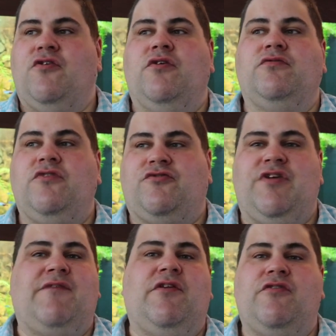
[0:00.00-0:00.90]
going, you're
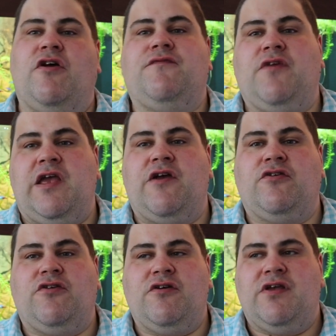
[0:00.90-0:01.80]
traveling around for a
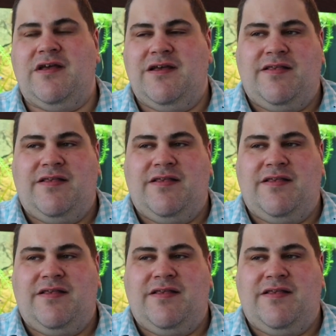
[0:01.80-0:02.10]
year or two,